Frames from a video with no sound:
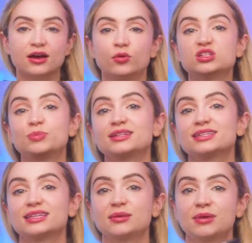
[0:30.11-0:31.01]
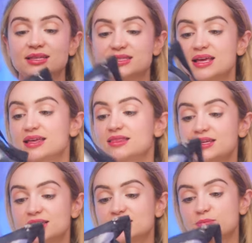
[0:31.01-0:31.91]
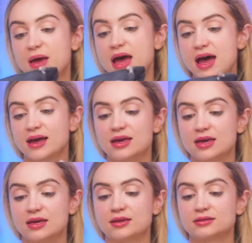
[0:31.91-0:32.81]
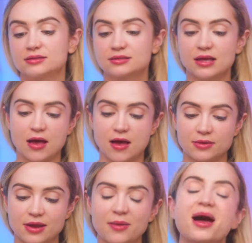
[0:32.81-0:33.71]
which basically means this bag is um,